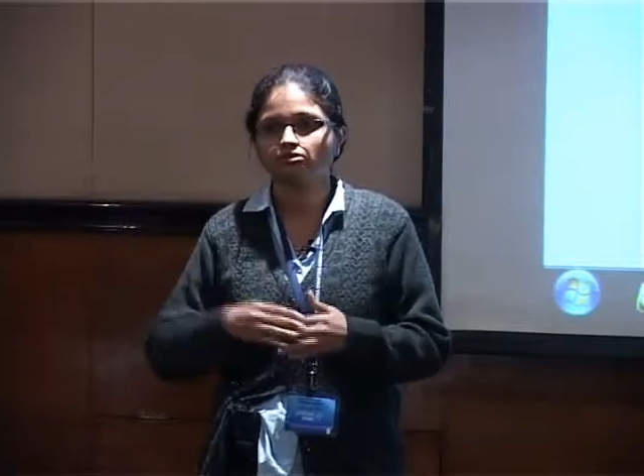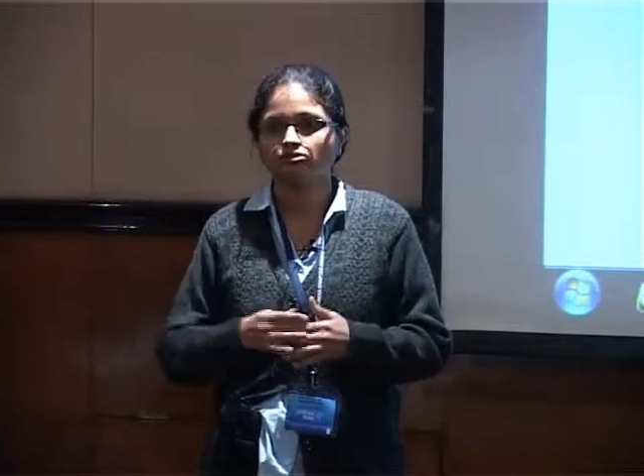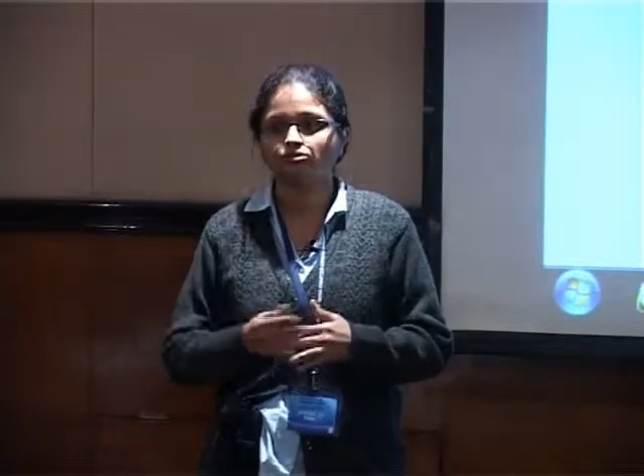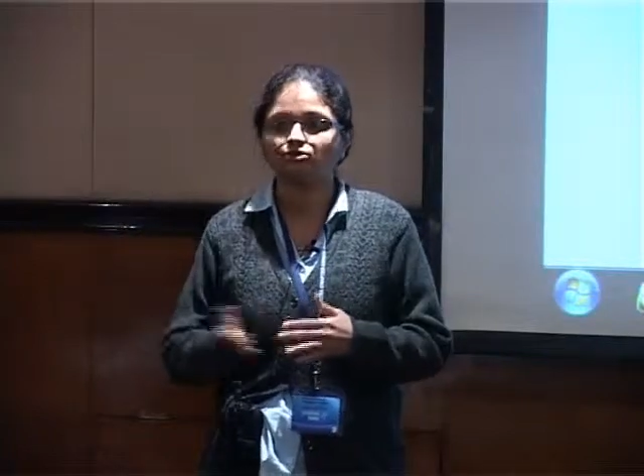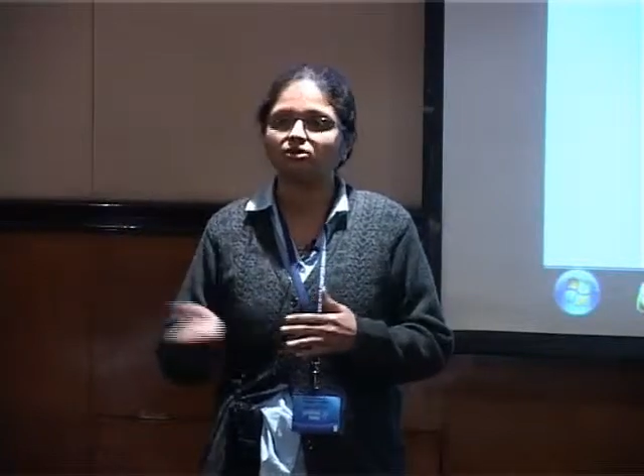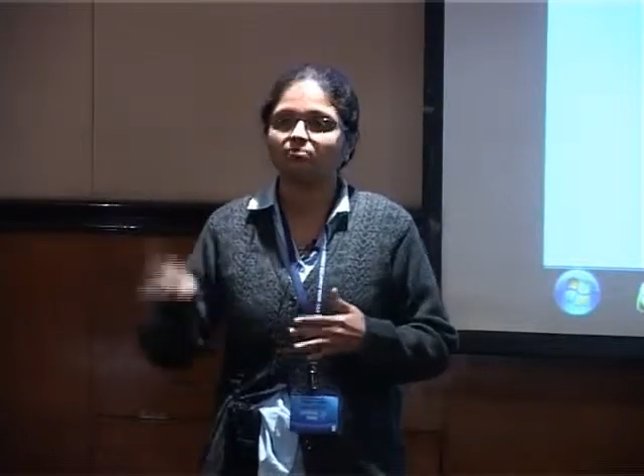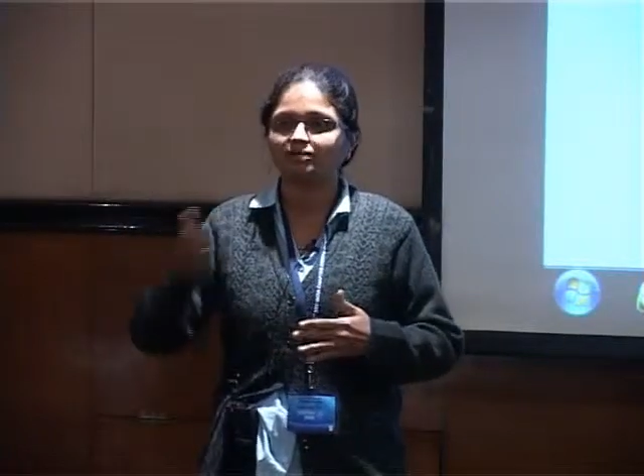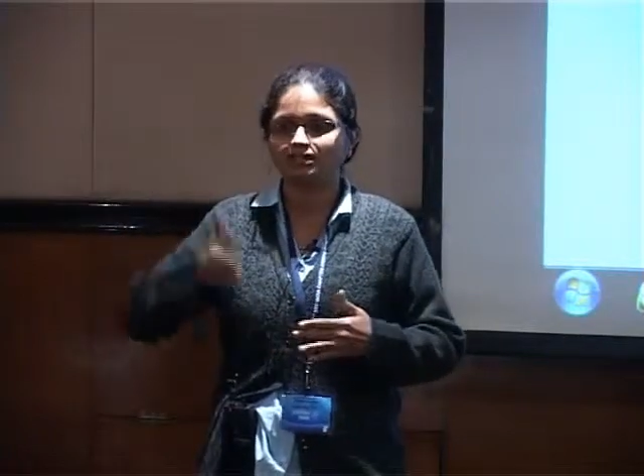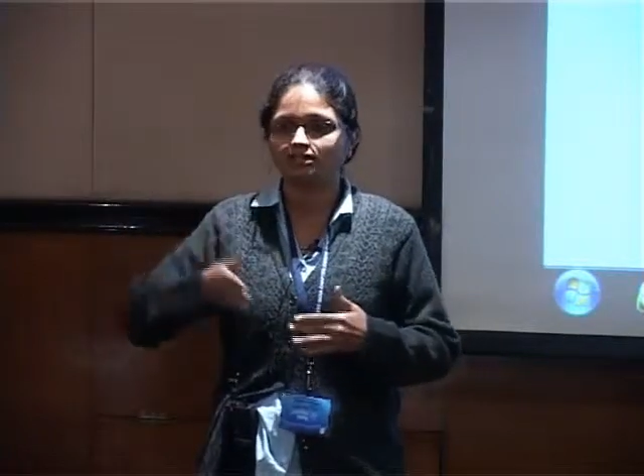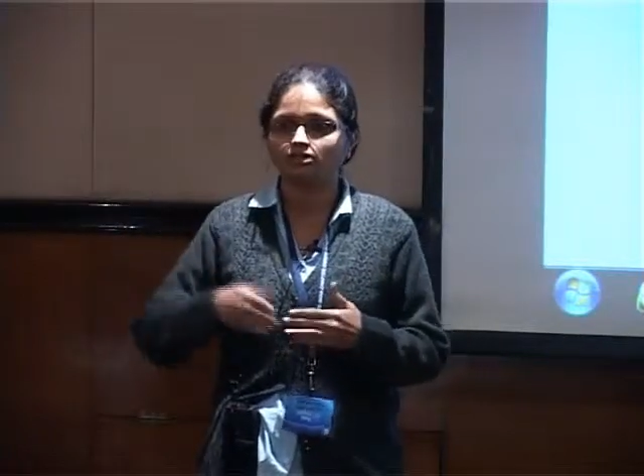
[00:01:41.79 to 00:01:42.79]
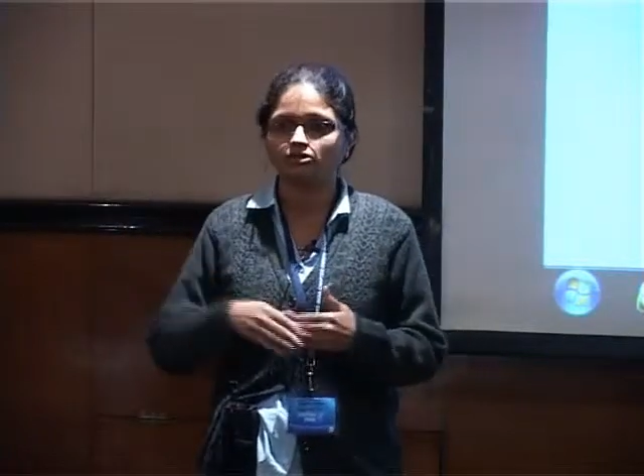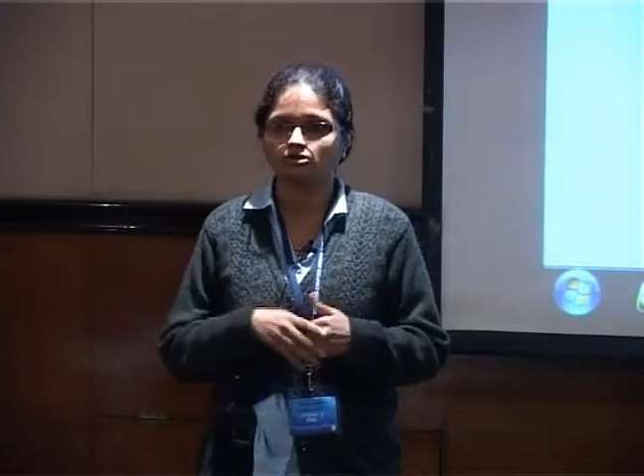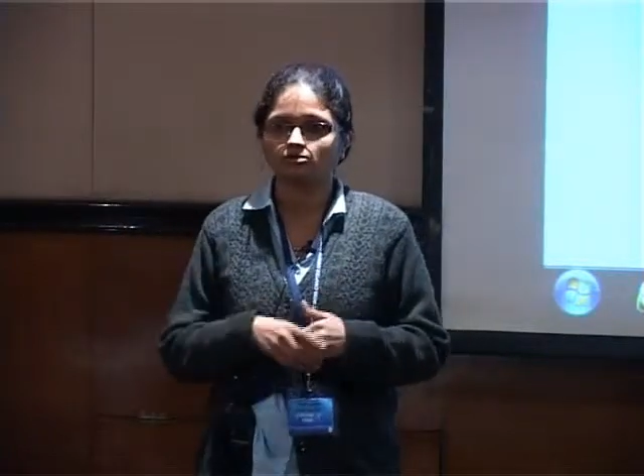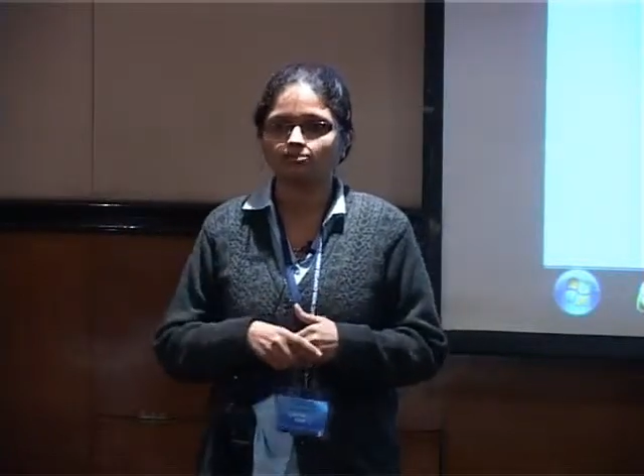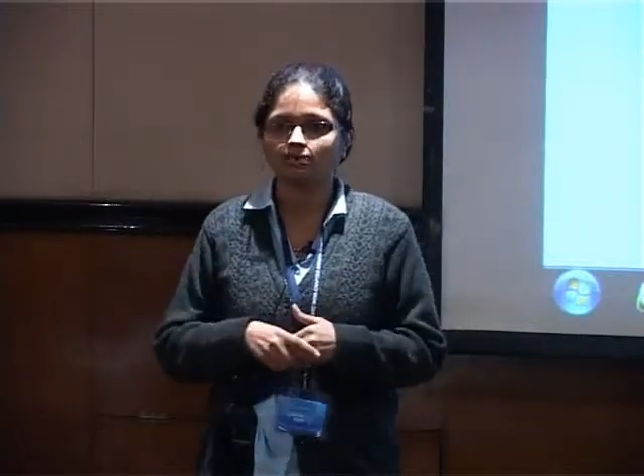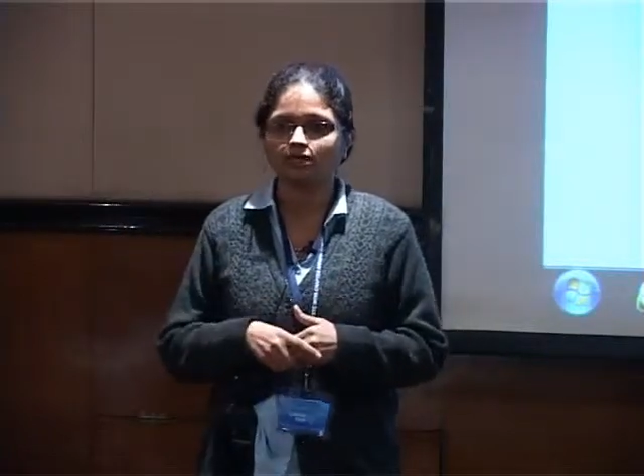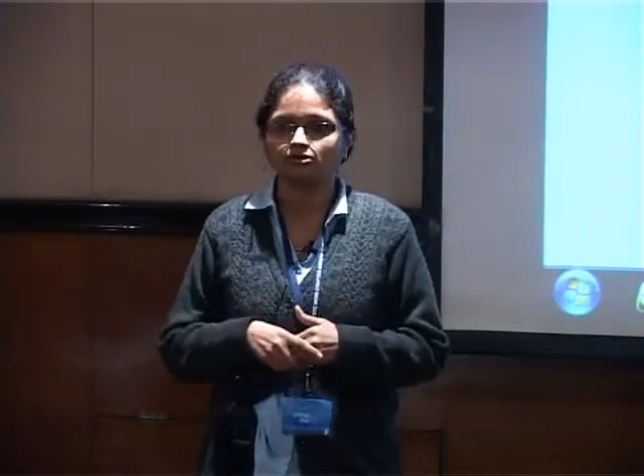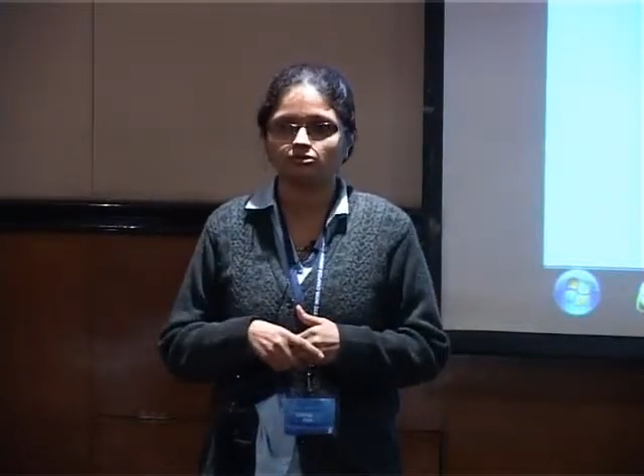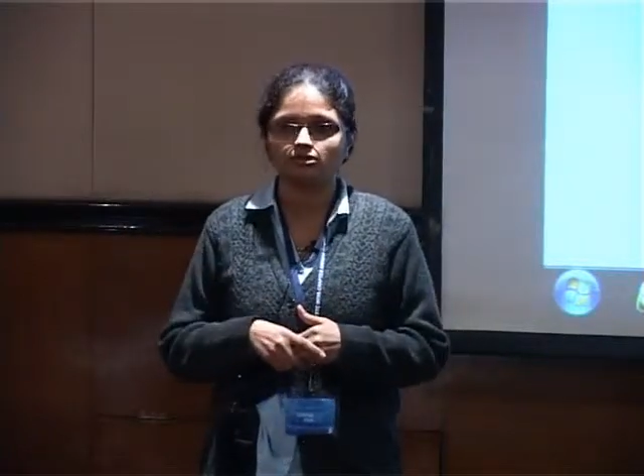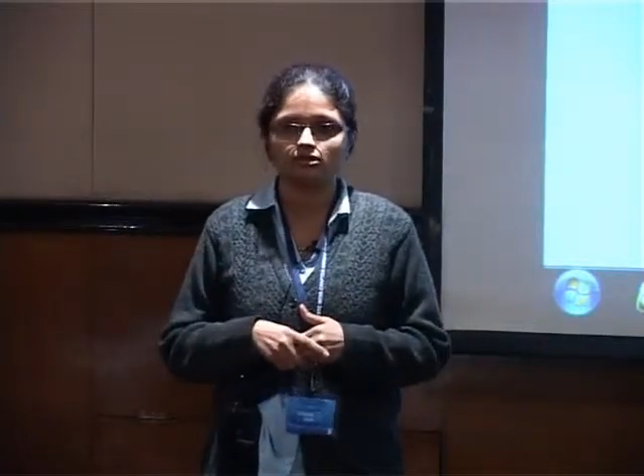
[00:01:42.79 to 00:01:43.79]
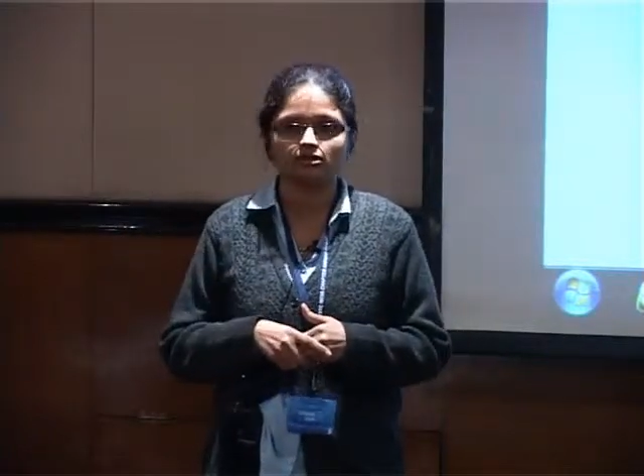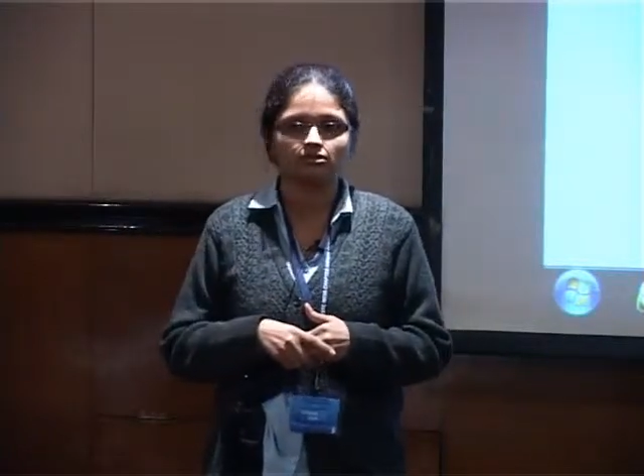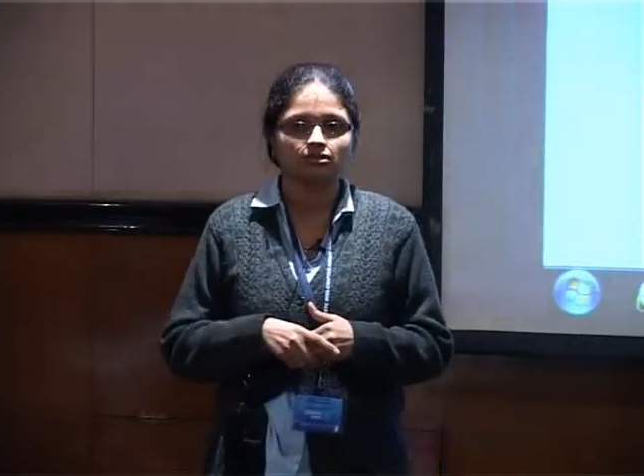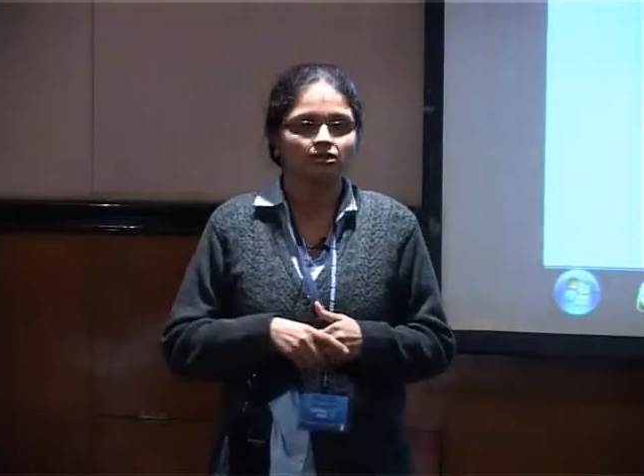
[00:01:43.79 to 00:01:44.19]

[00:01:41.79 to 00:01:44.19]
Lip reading: So you update the document prior to the release.